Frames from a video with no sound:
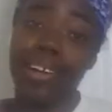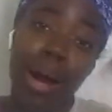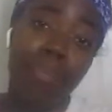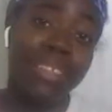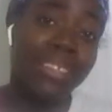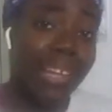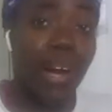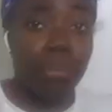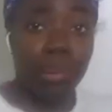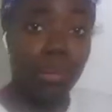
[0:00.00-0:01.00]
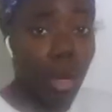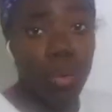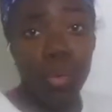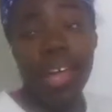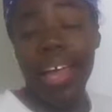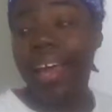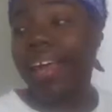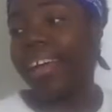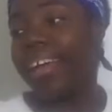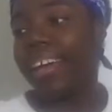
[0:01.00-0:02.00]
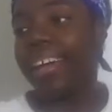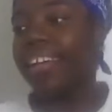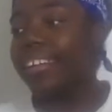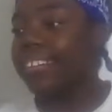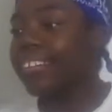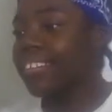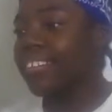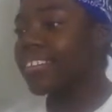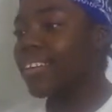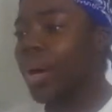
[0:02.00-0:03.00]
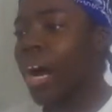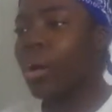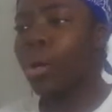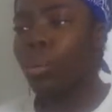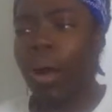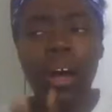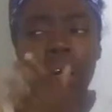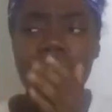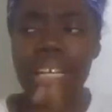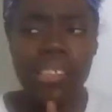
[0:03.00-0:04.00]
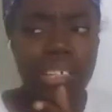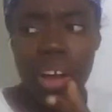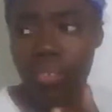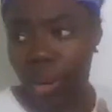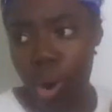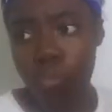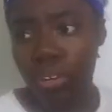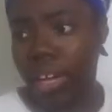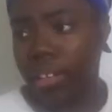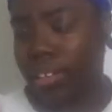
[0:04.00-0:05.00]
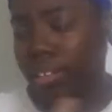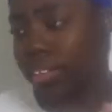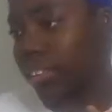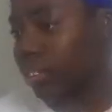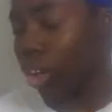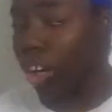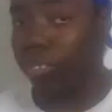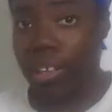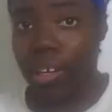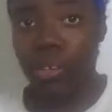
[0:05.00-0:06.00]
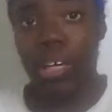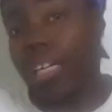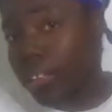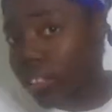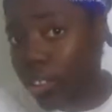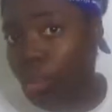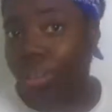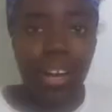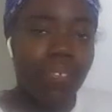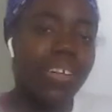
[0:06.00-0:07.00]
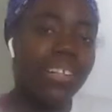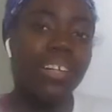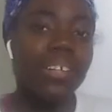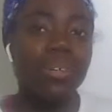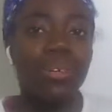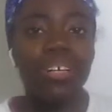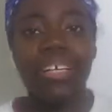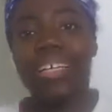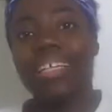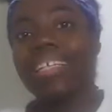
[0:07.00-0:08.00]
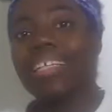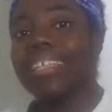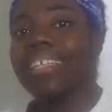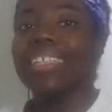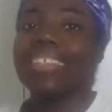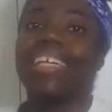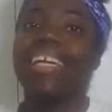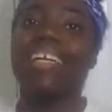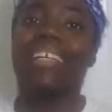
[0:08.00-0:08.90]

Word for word: comments down below. And I don't know why Ezee covering over like this at the start of the video. So without further ado, let's get